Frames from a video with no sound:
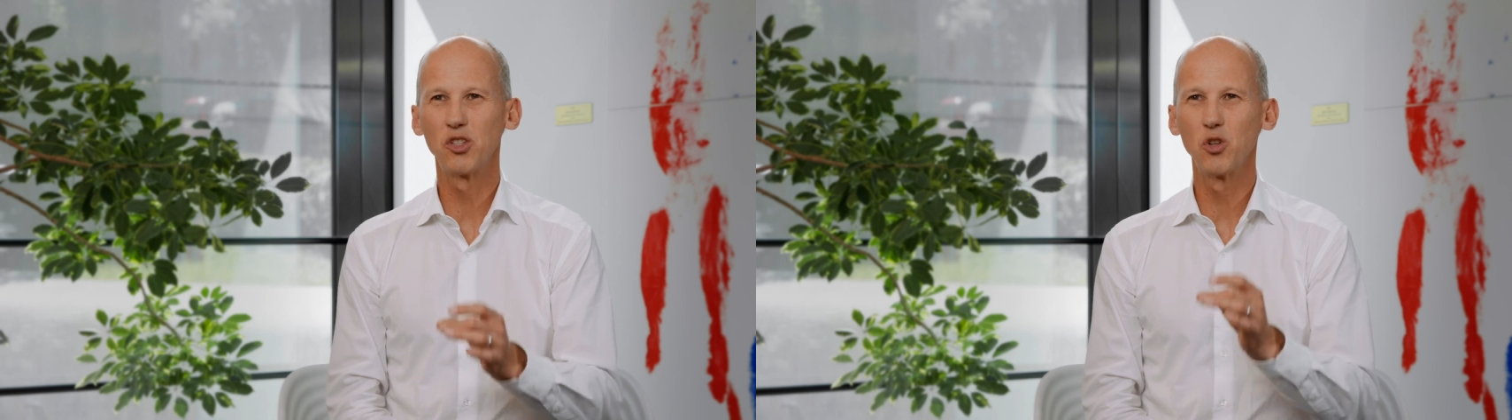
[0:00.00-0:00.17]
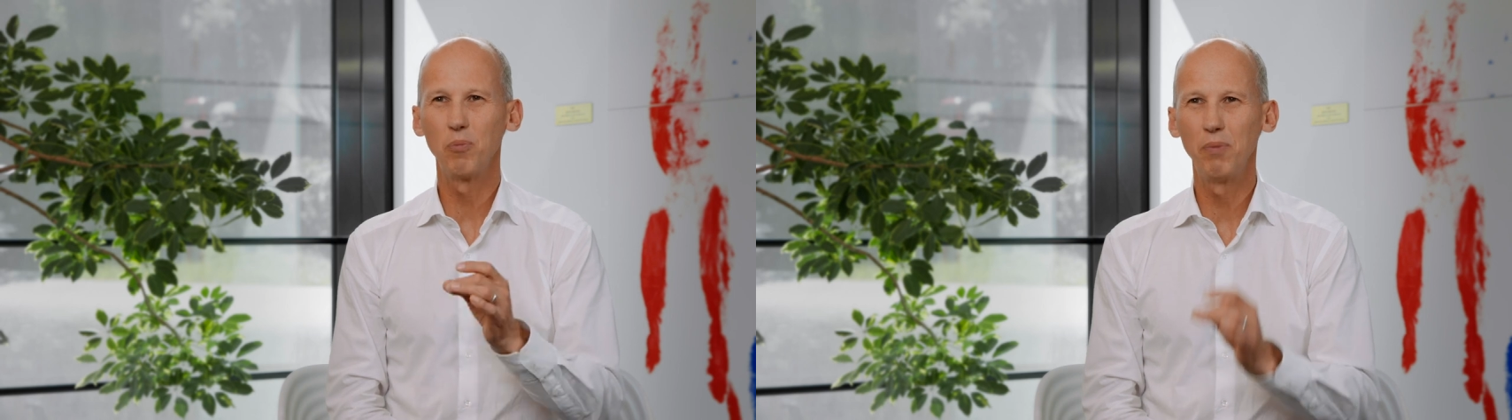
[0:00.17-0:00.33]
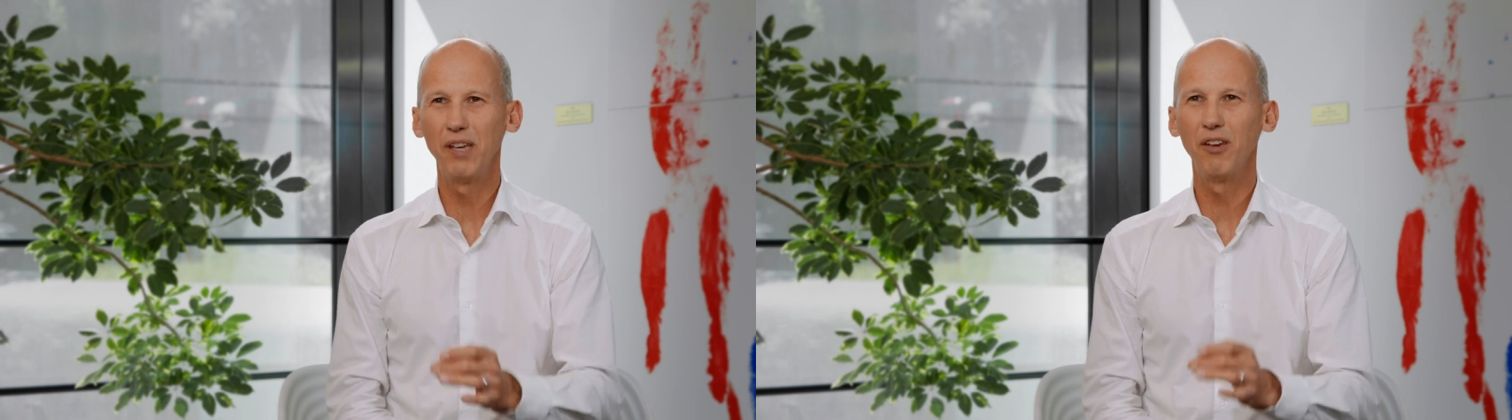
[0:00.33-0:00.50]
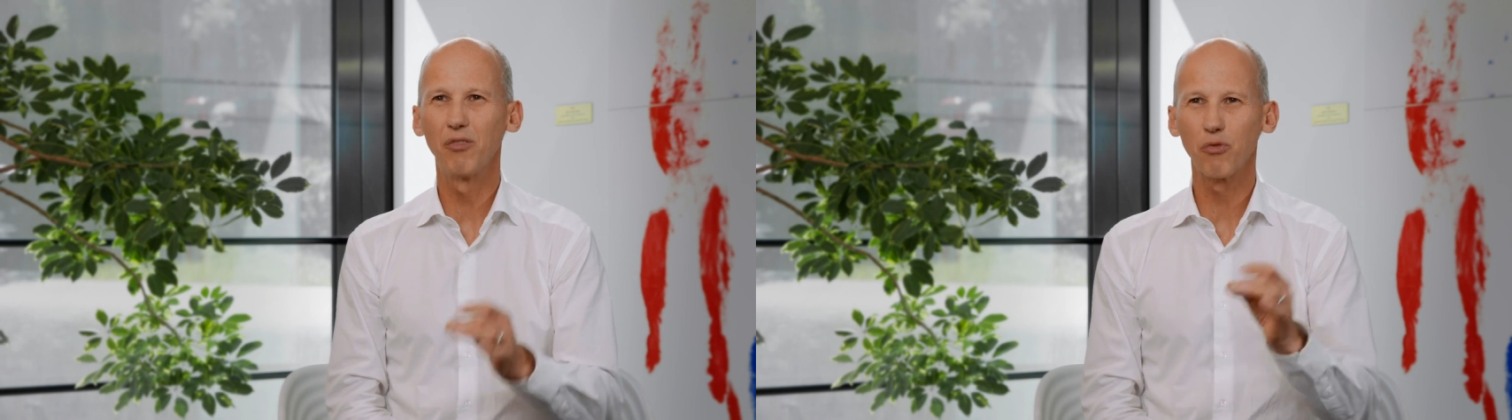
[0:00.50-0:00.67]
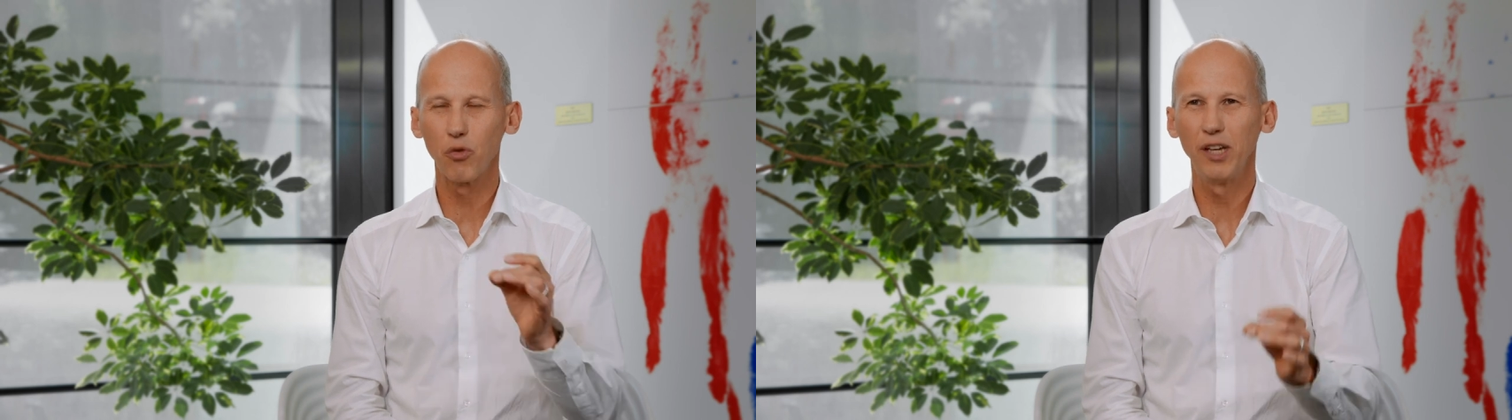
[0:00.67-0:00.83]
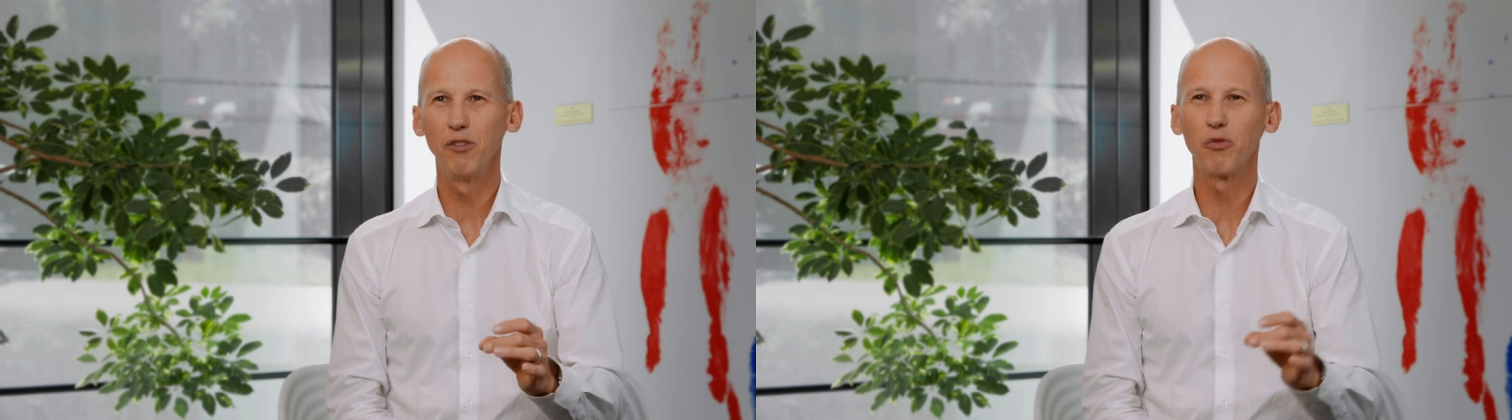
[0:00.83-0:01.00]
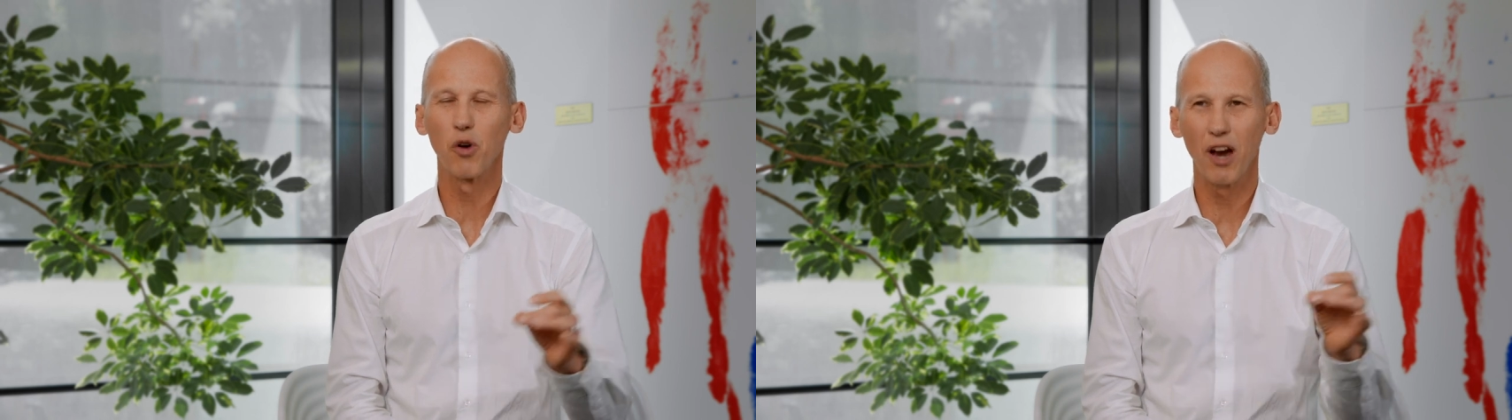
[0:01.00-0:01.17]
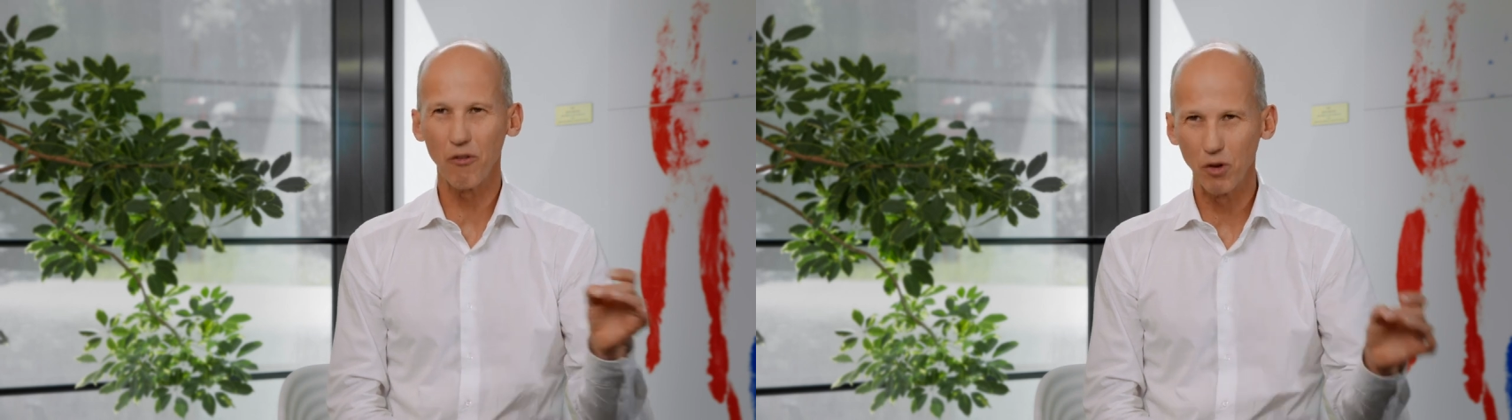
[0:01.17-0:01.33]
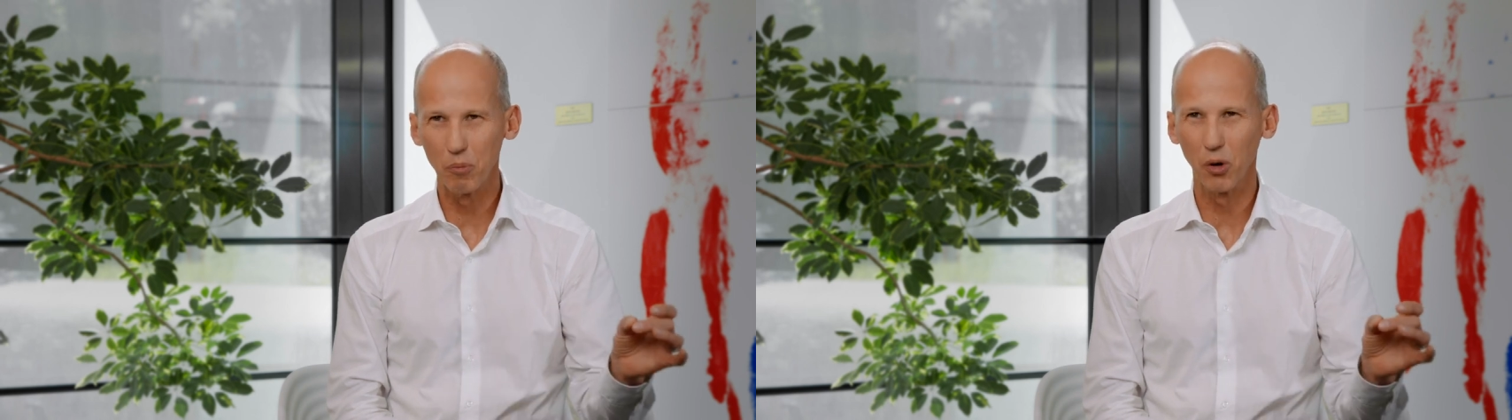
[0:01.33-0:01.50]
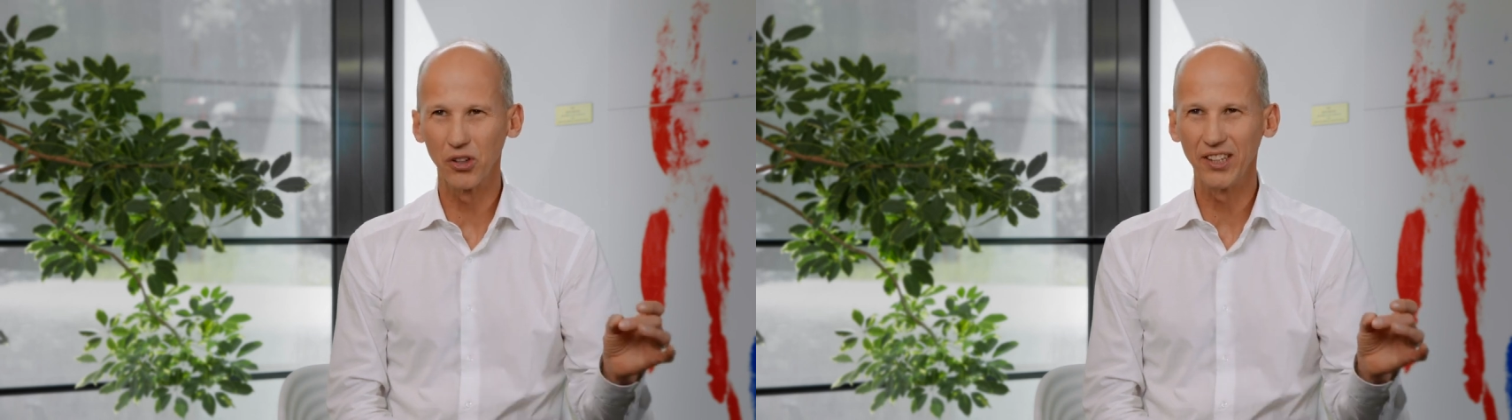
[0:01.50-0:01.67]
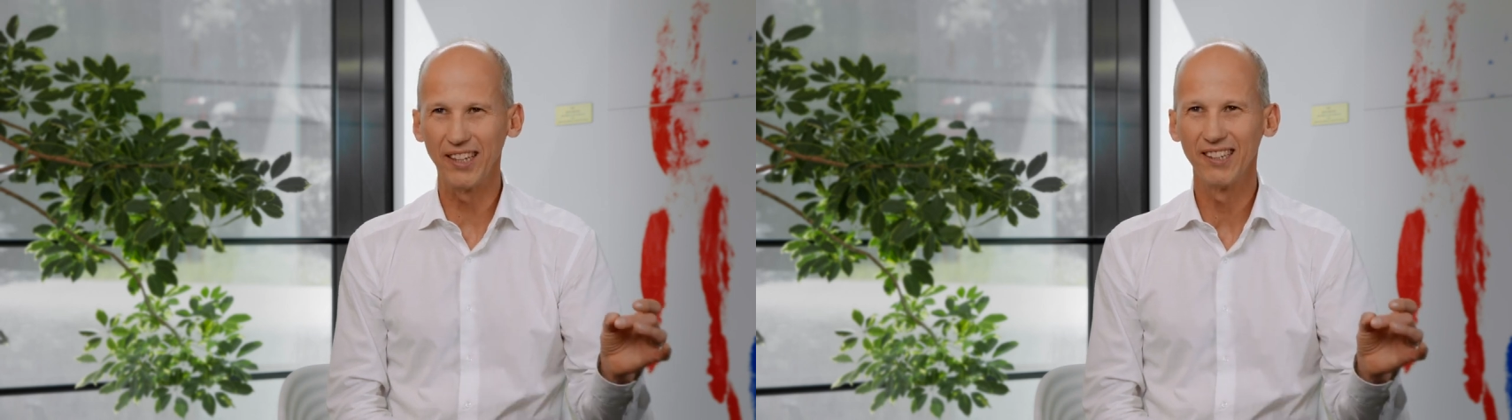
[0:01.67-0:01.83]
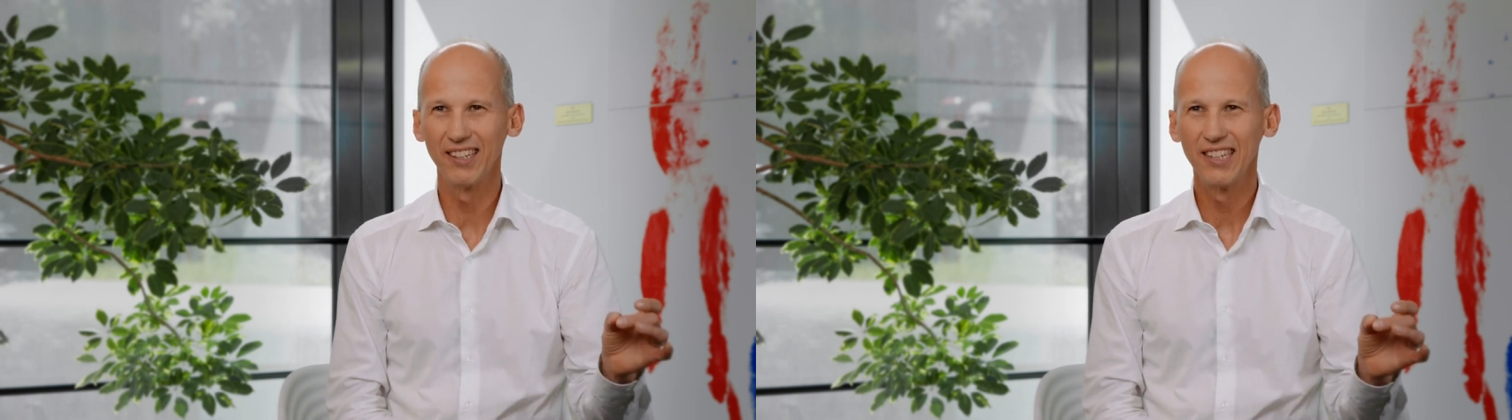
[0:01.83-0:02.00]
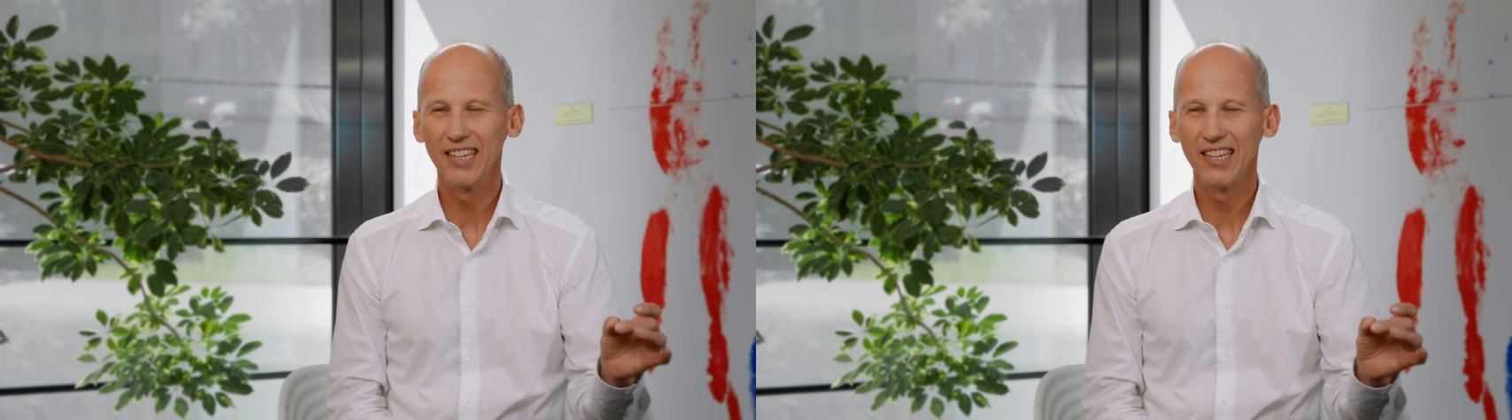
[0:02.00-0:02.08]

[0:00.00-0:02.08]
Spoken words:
to be free for everybody.